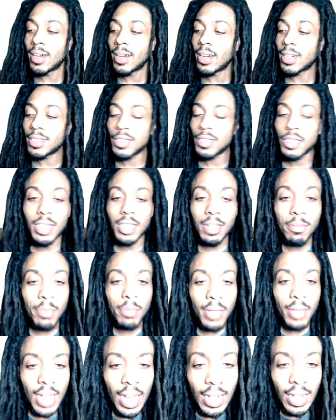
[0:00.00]

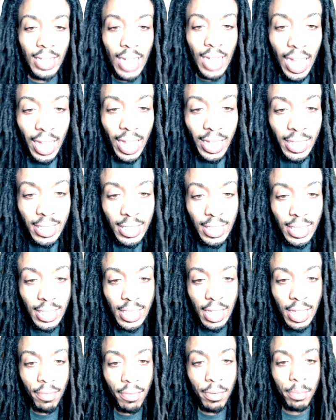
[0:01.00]
Shipment at the highest it's
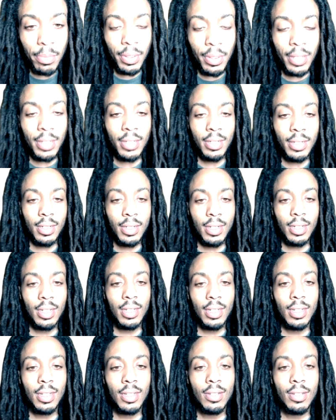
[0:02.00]
ever been.
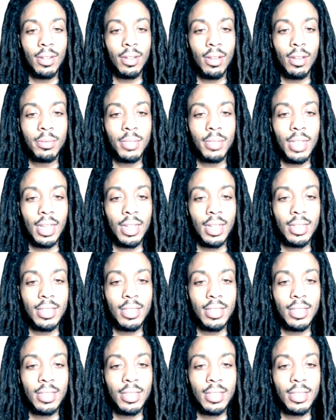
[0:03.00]
You know what I'm saying?